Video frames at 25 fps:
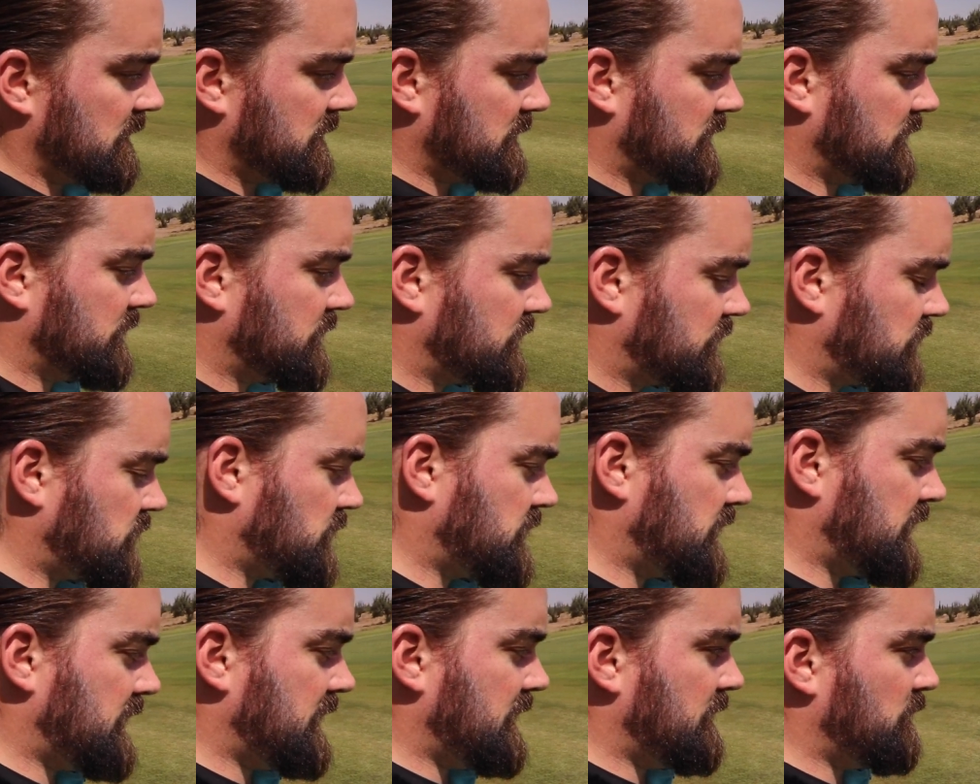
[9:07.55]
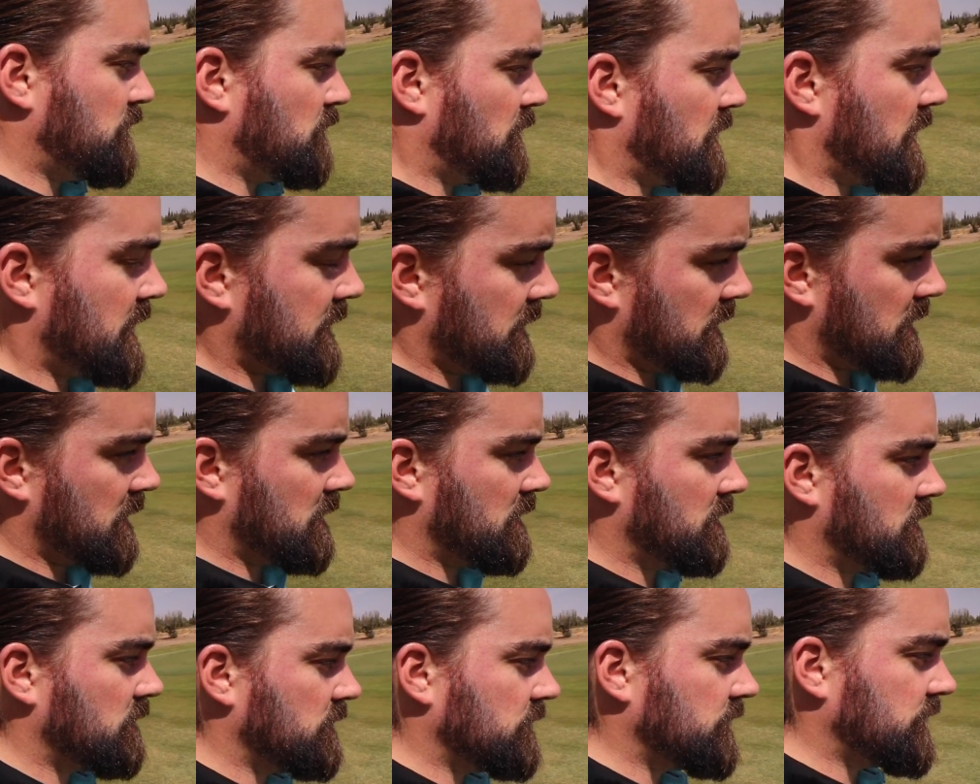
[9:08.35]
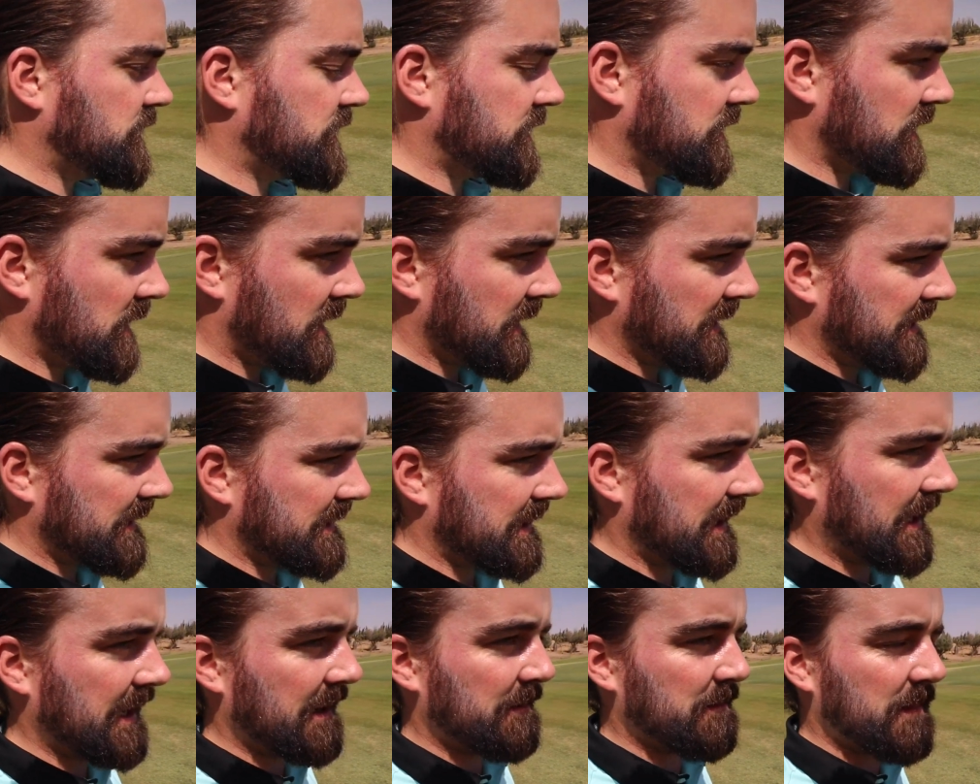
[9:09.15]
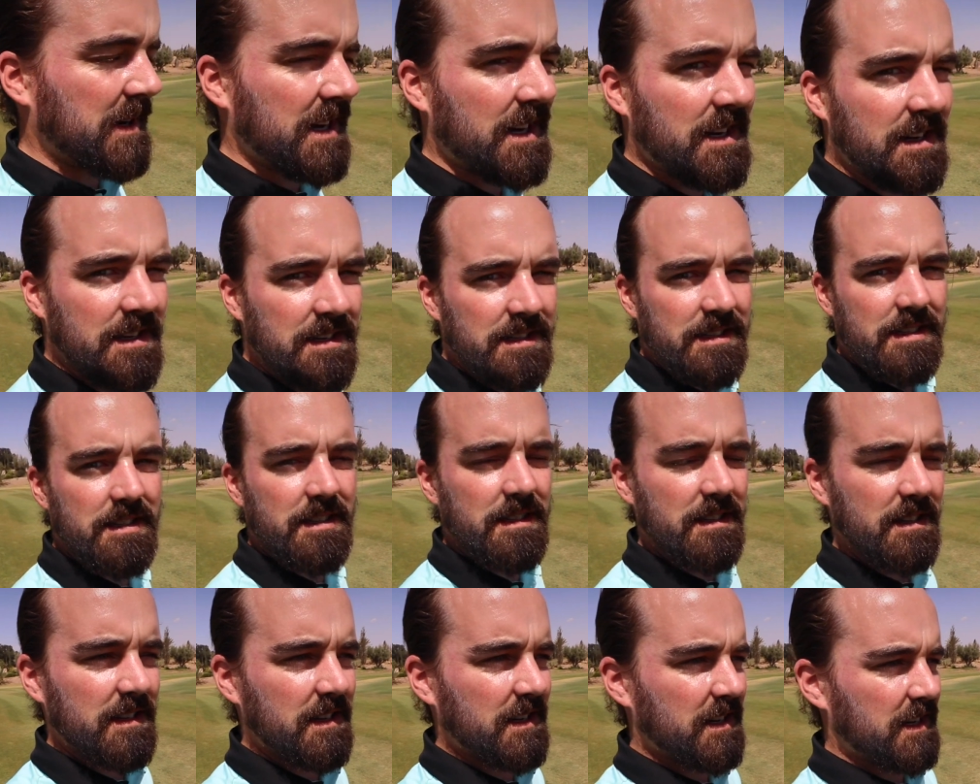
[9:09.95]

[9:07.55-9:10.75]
So 21 holes, 19 pars.